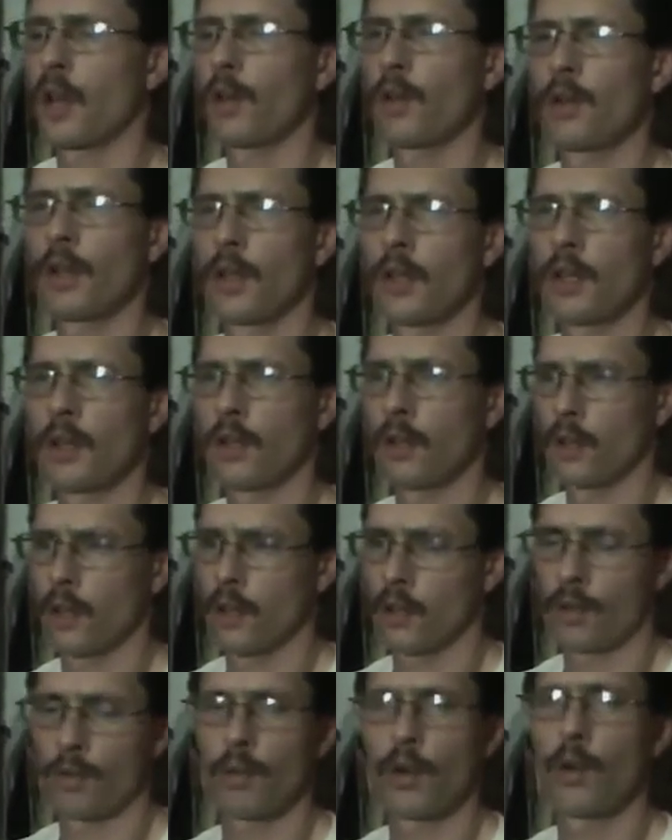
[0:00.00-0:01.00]
only a
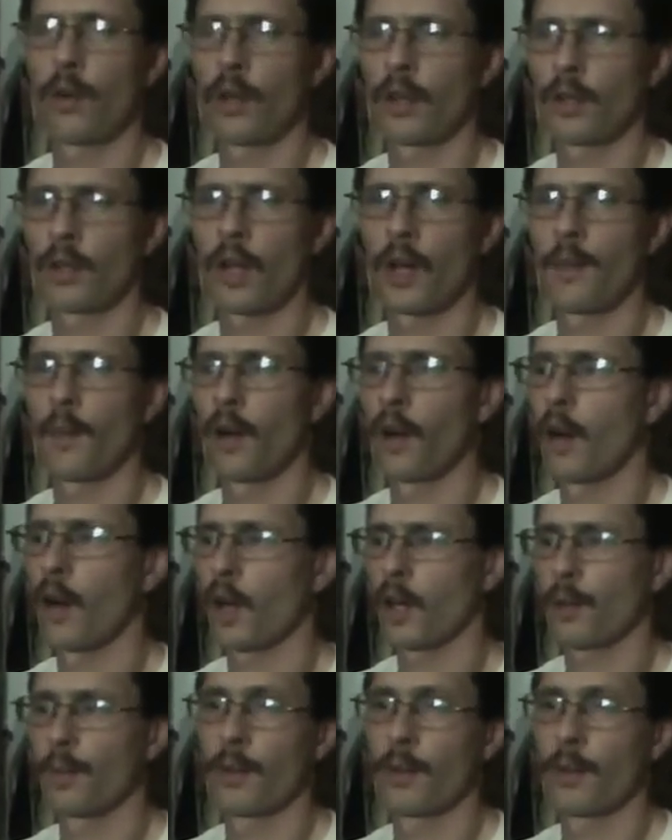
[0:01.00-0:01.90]
throwing tomahawk,